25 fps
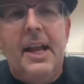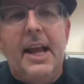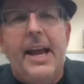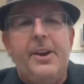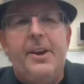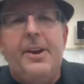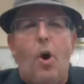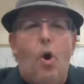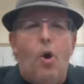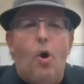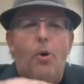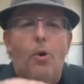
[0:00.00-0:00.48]

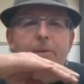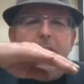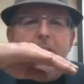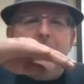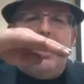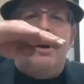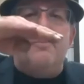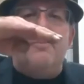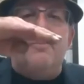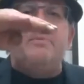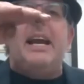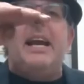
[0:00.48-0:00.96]
and
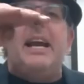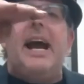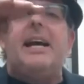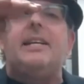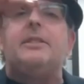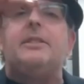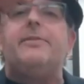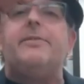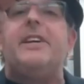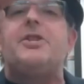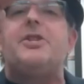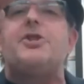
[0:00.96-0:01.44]
overcome the
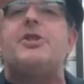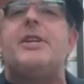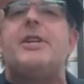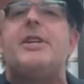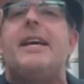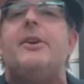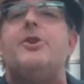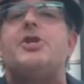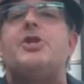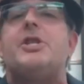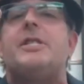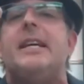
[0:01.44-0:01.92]
activation
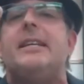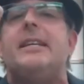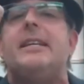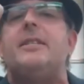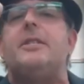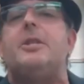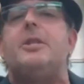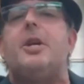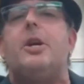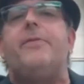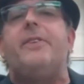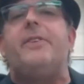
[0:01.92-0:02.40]
energy
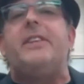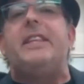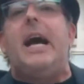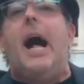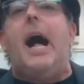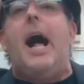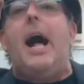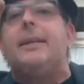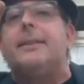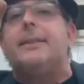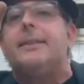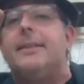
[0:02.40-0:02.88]
necessary for the
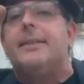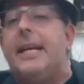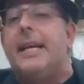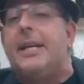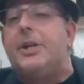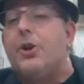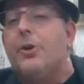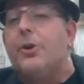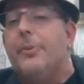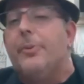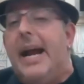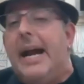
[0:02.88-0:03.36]

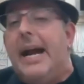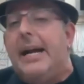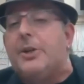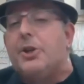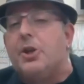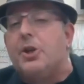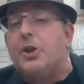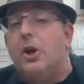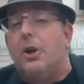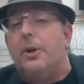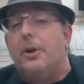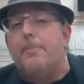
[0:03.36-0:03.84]
oxidation
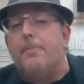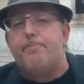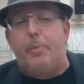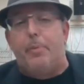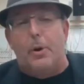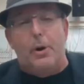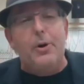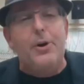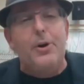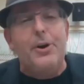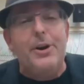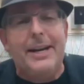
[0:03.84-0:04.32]
reaction called
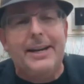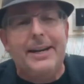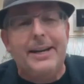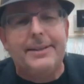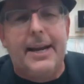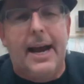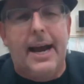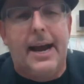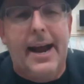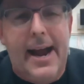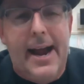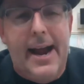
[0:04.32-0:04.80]

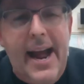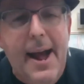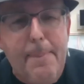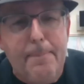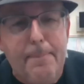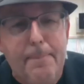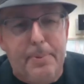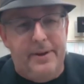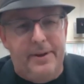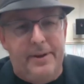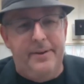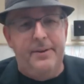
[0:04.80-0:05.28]
burning to
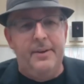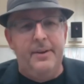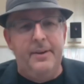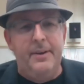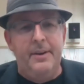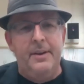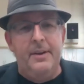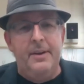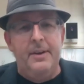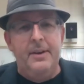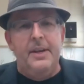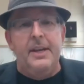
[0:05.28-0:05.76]
happen,
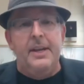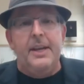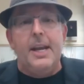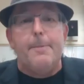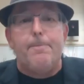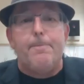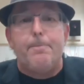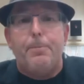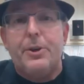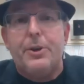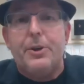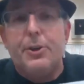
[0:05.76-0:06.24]

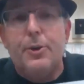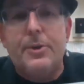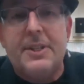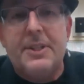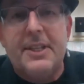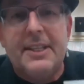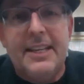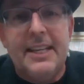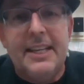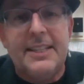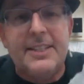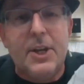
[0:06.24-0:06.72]
it
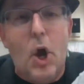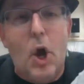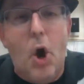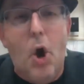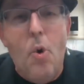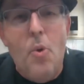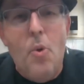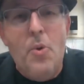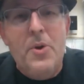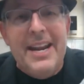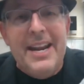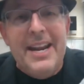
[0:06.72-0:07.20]
produces its
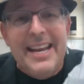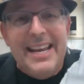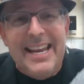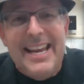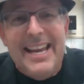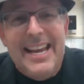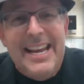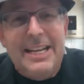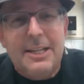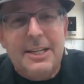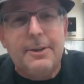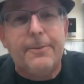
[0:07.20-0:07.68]
own
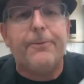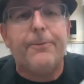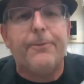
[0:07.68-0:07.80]
heat